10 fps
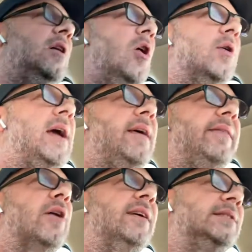Okay,
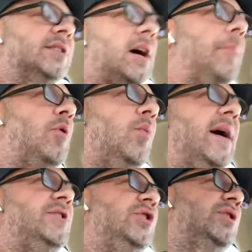there is a couple
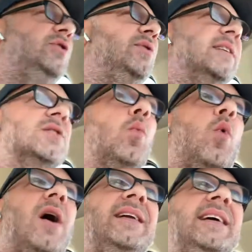ways you could do this.
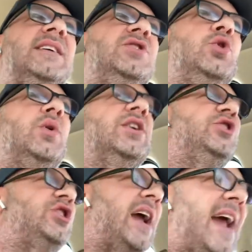One is you could
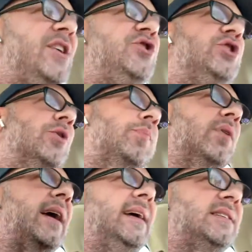change your
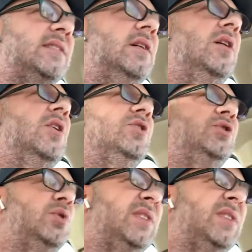plates to